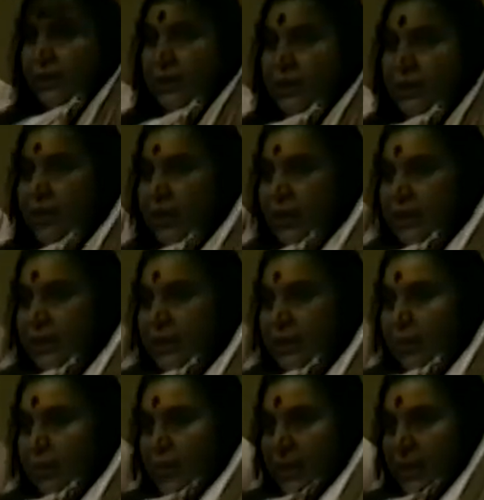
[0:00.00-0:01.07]
dishonest,
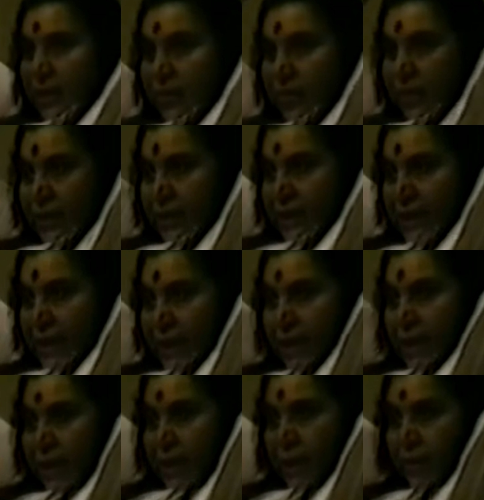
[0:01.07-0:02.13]
complete dishonest.
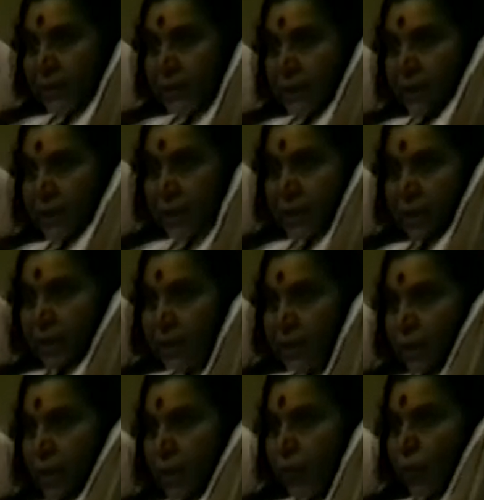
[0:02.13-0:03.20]
Now take it.
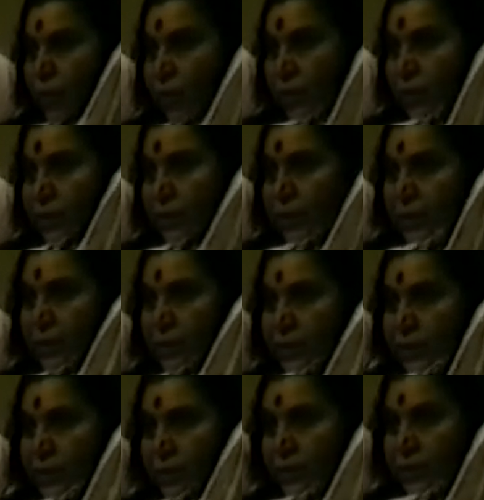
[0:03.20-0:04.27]
One more.
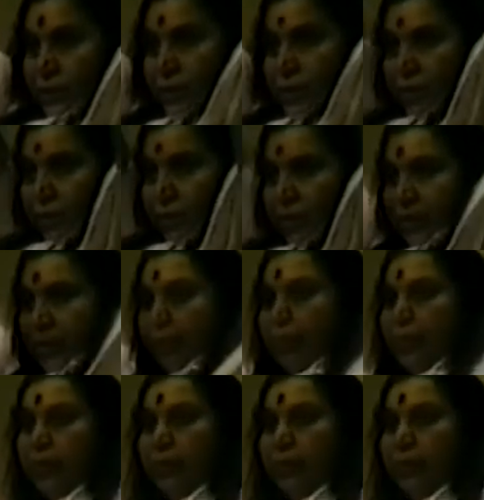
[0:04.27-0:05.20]
Now give it up.